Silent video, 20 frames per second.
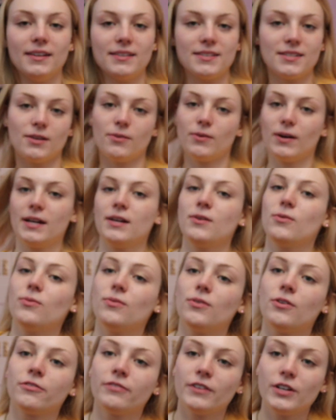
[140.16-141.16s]
so I
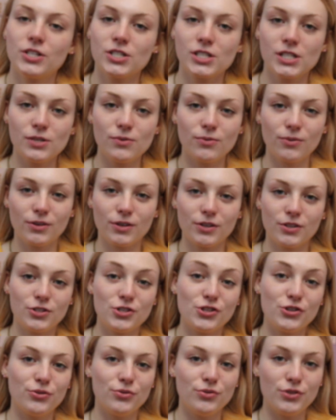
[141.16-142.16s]
originally ordered
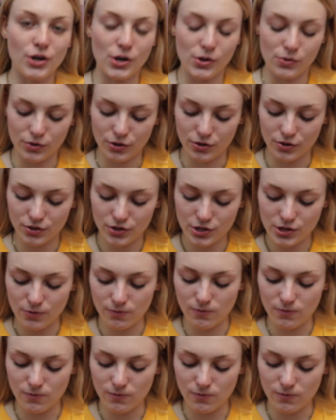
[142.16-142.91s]
2 toners.